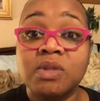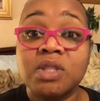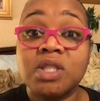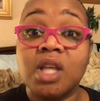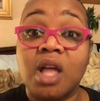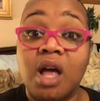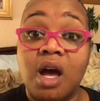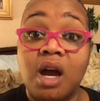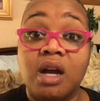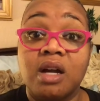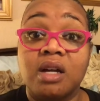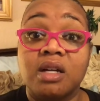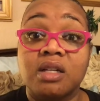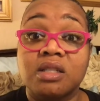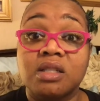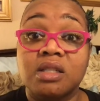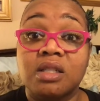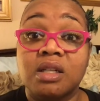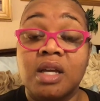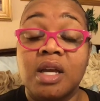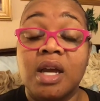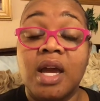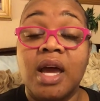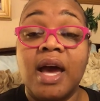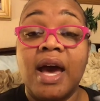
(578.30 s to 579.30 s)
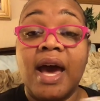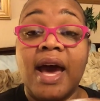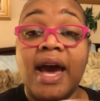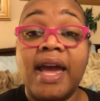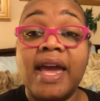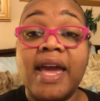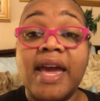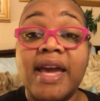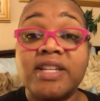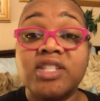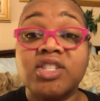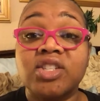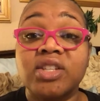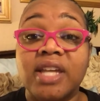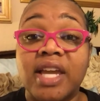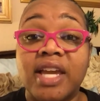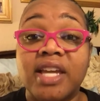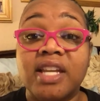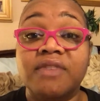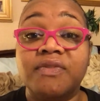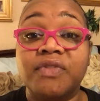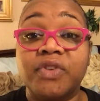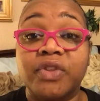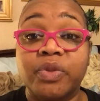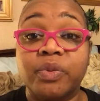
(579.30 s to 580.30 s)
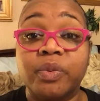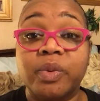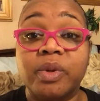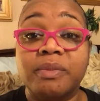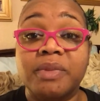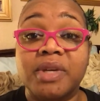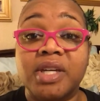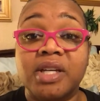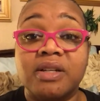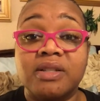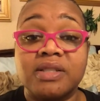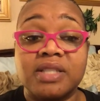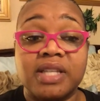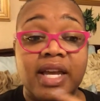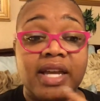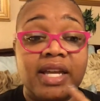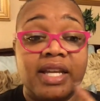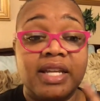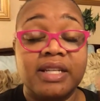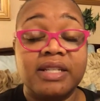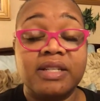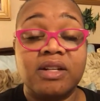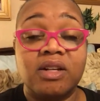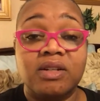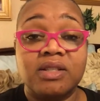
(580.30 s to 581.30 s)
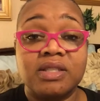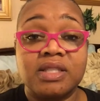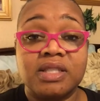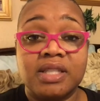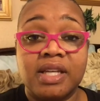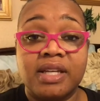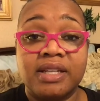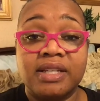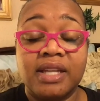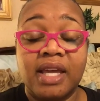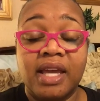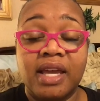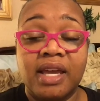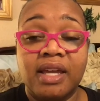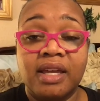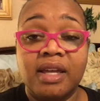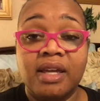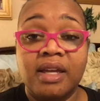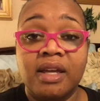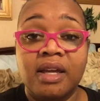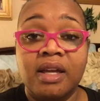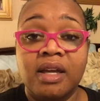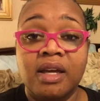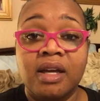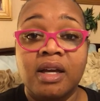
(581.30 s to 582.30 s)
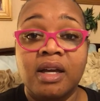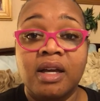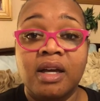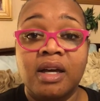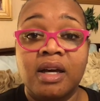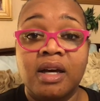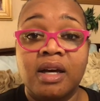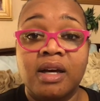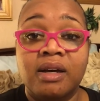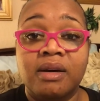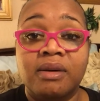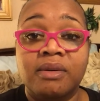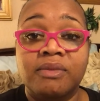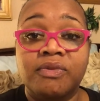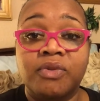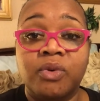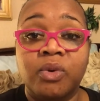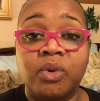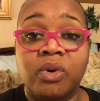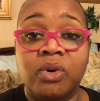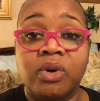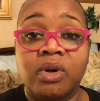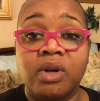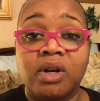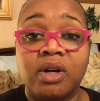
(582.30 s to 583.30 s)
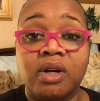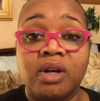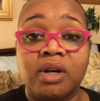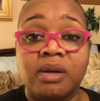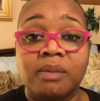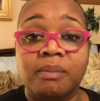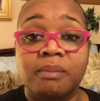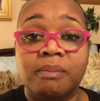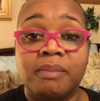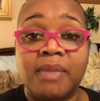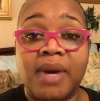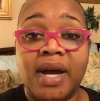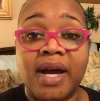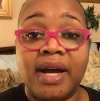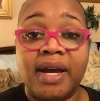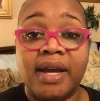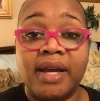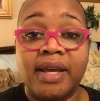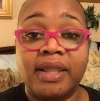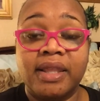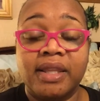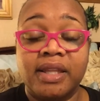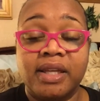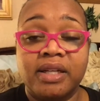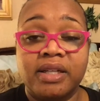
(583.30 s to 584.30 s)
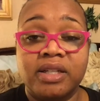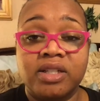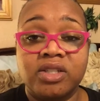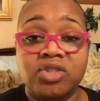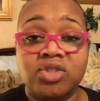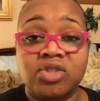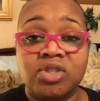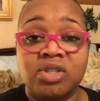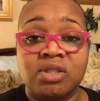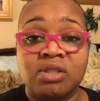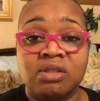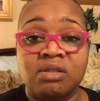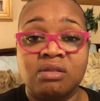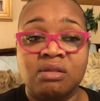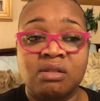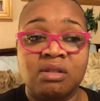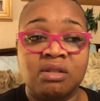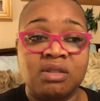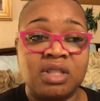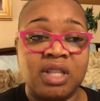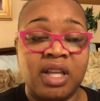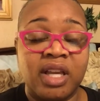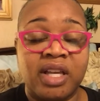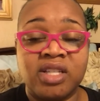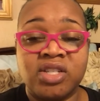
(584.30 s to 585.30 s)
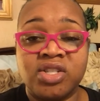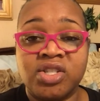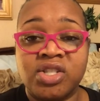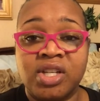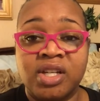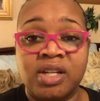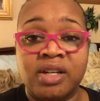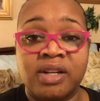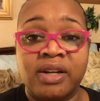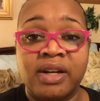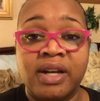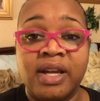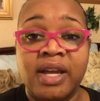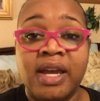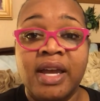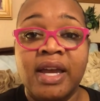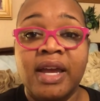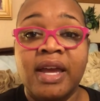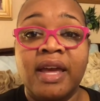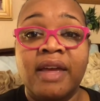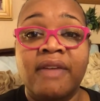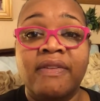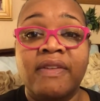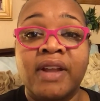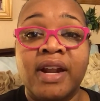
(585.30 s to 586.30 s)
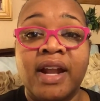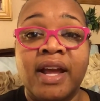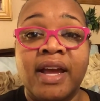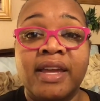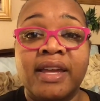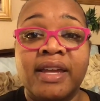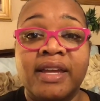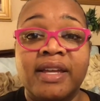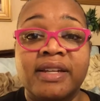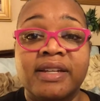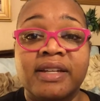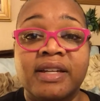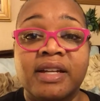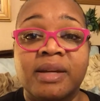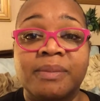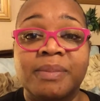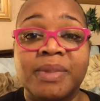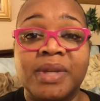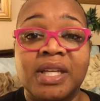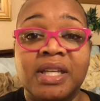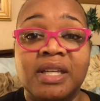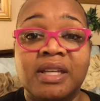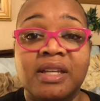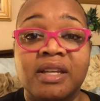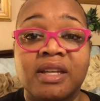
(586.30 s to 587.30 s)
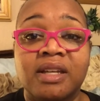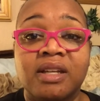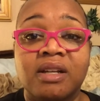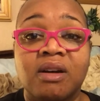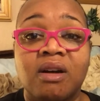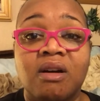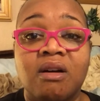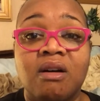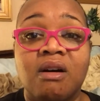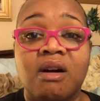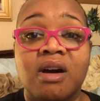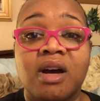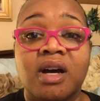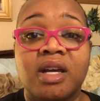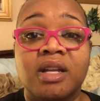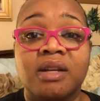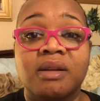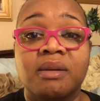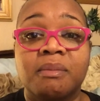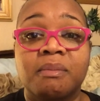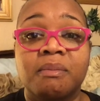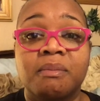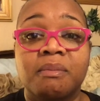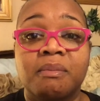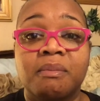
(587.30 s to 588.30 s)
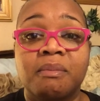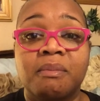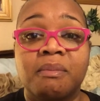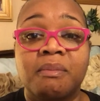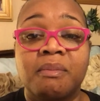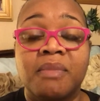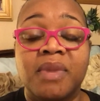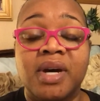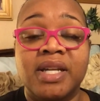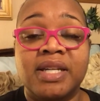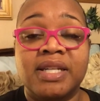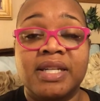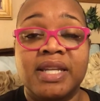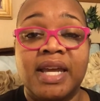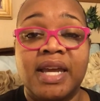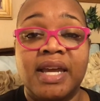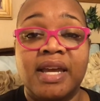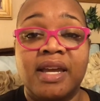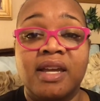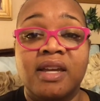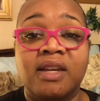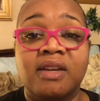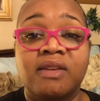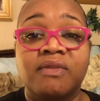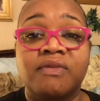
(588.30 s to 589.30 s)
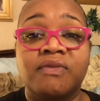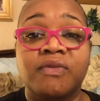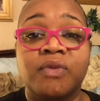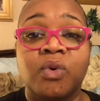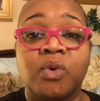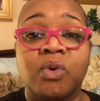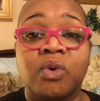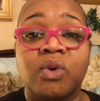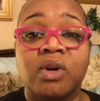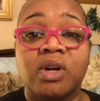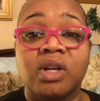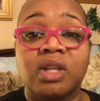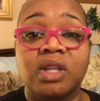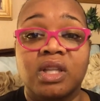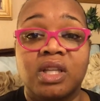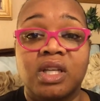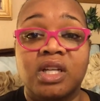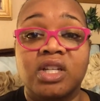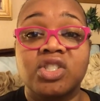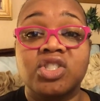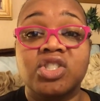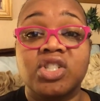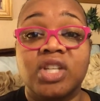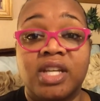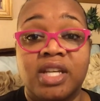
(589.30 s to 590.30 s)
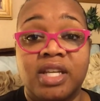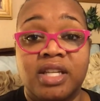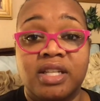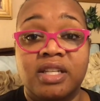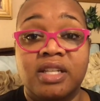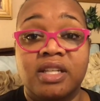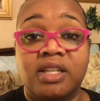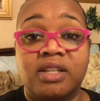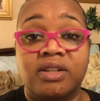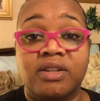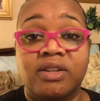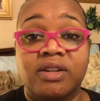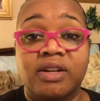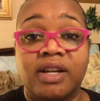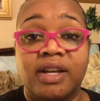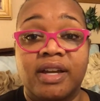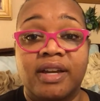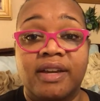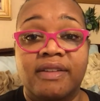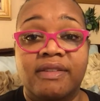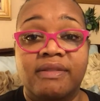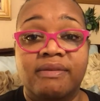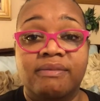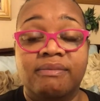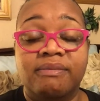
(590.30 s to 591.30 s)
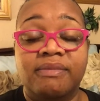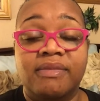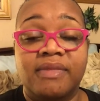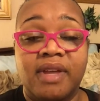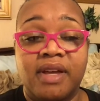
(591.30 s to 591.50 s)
large. I actually ate it for 3 meals. I ate it on Sunday for my lunch or slash dinner, and then I ended up eating it on Monday for lunch and dinner, and